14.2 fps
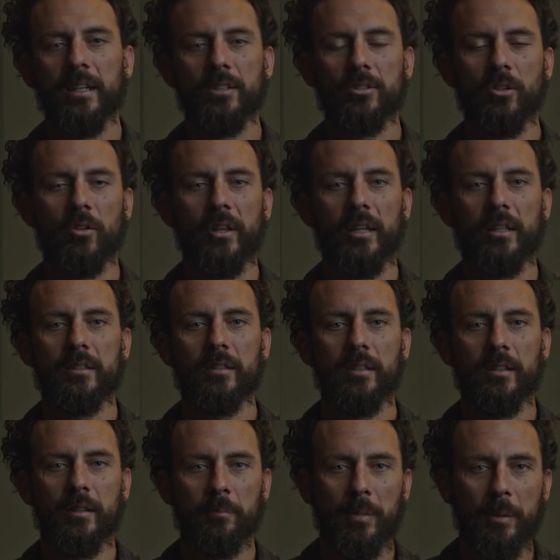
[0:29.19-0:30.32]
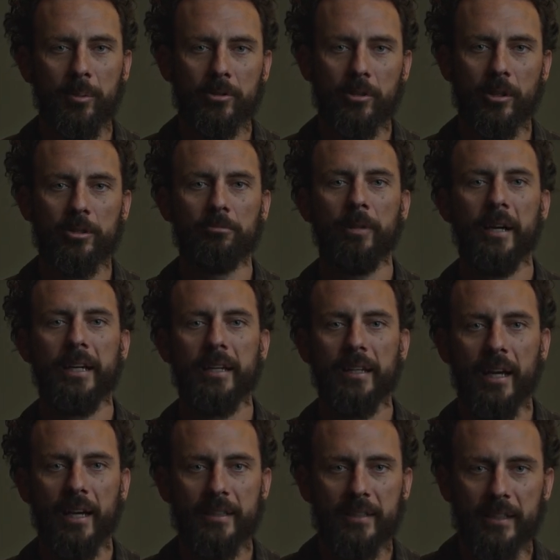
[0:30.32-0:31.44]
so that people start to
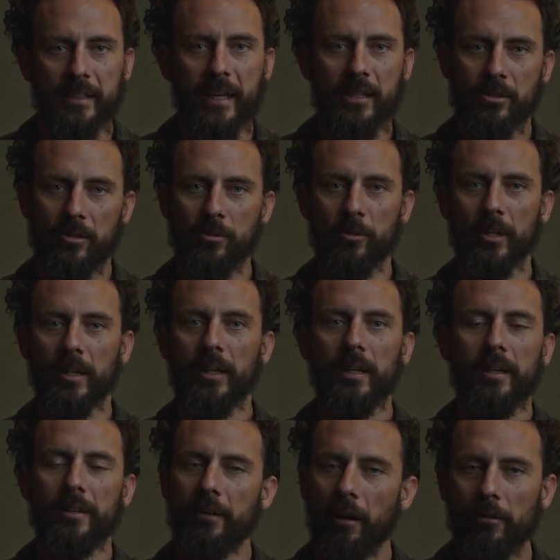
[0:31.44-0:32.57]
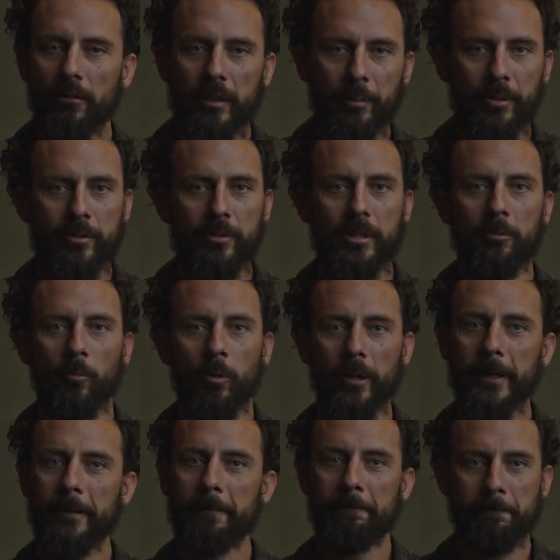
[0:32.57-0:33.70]
recognize that, yes, you are not only producing
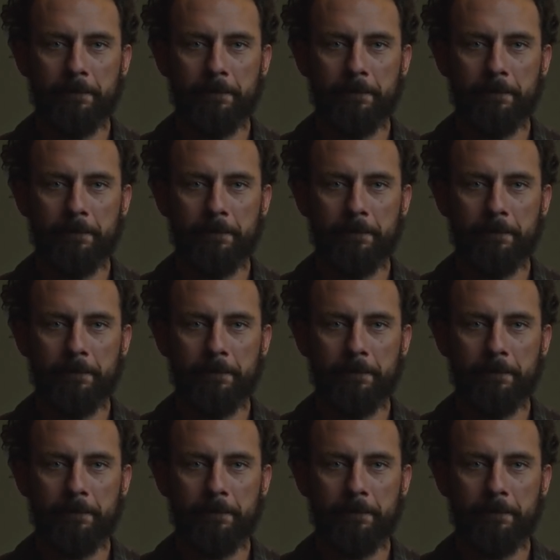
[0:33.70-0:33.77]
work,